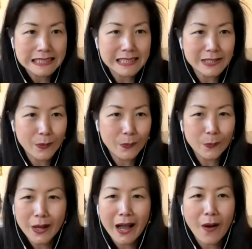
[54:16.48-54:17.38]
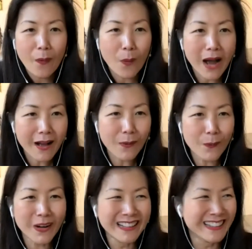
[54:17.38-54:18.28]
So,
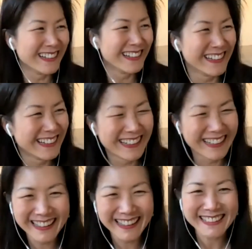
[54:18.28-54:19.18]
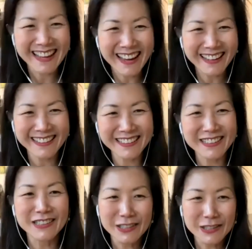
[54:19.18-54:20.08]
wow. Yay,
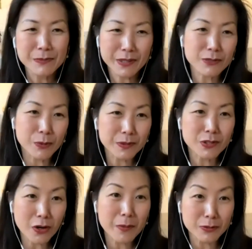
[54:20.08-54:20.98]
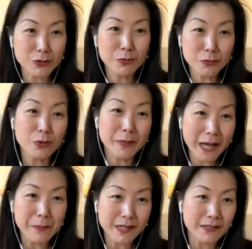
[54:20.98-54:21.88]
because we were talking about Zoom, Zooming
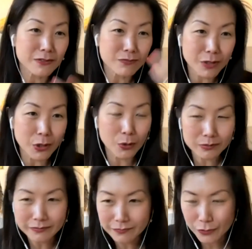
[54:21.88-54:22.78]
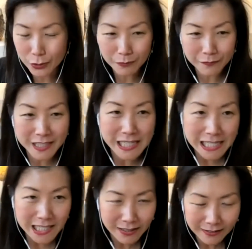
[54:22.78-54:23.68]
are being, you know, Zoom
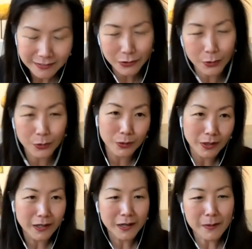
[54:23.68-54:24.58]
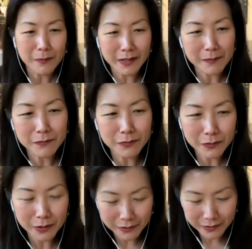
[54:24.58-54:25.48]
fatigued. So, but I'm,
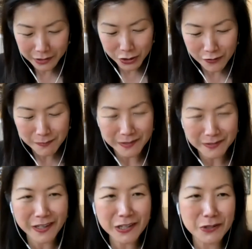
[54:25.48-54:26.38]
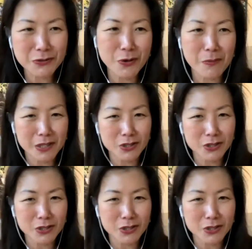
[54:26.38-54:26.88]
you know, it's an achievement. Thank you so much.